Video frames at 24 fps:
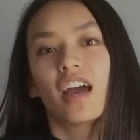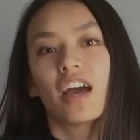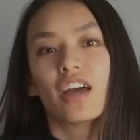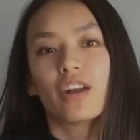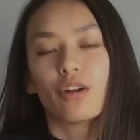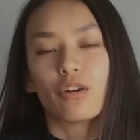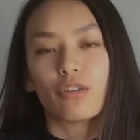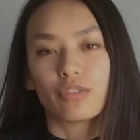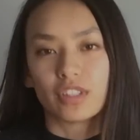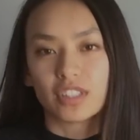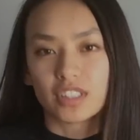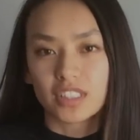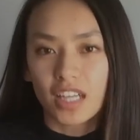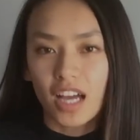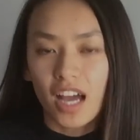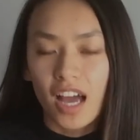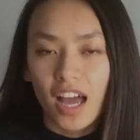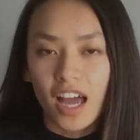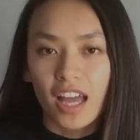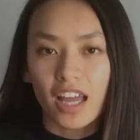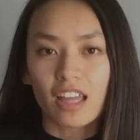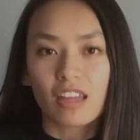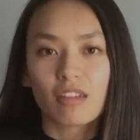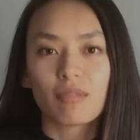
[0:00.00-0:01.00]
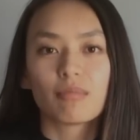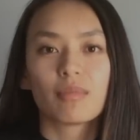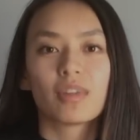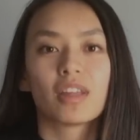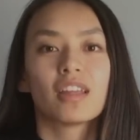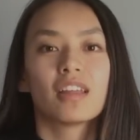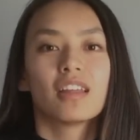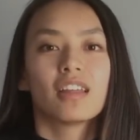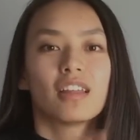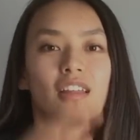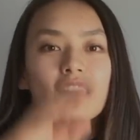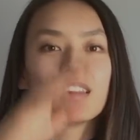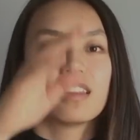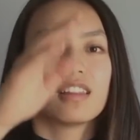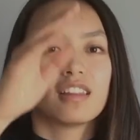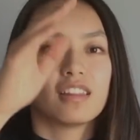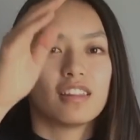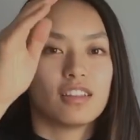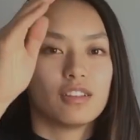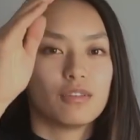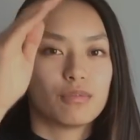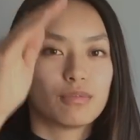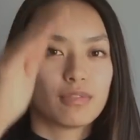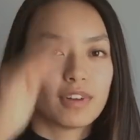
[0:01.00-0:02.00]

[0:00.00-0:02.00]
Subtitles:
And over time, the